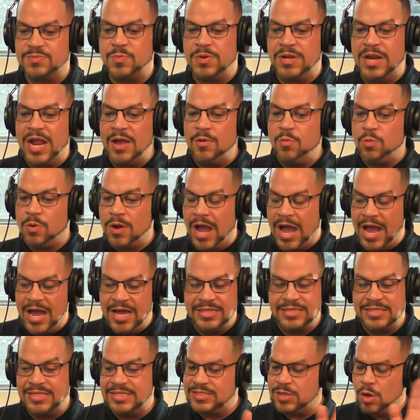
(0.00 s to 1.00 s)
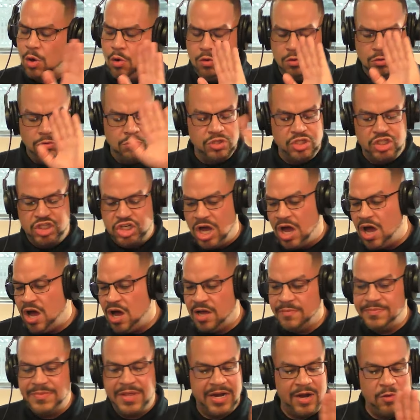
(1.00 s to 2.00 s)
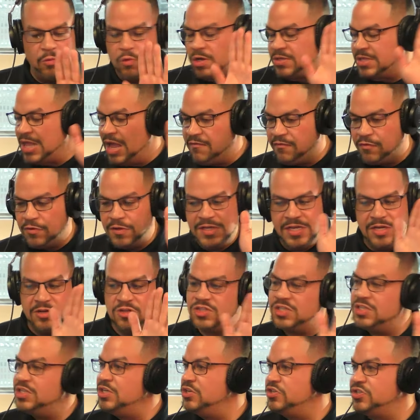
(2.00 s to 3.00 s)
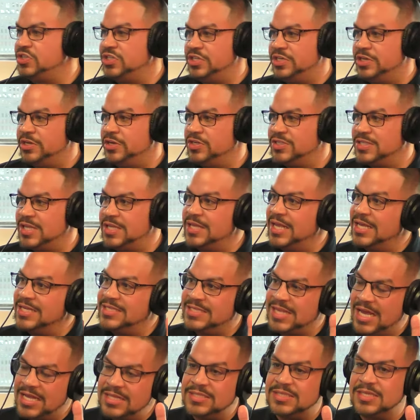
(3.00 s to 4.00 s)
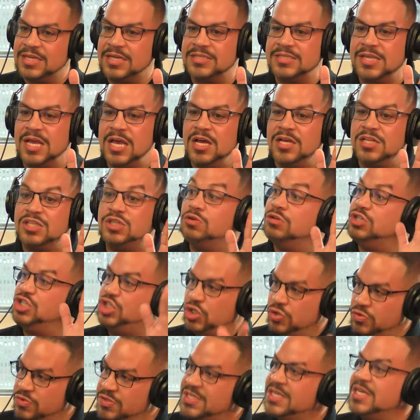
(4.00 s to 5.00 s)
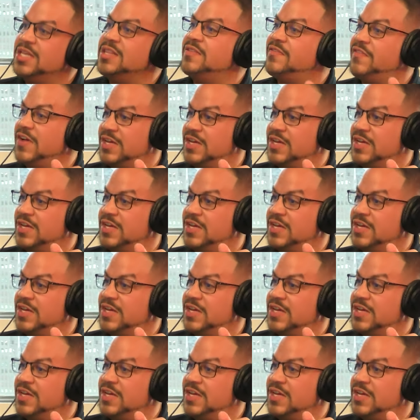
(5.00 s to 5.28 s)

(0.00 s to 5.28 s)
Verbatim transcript: When I were I had this old job that I worked at for years and years and years, and they mm. sent us to a Juneteenth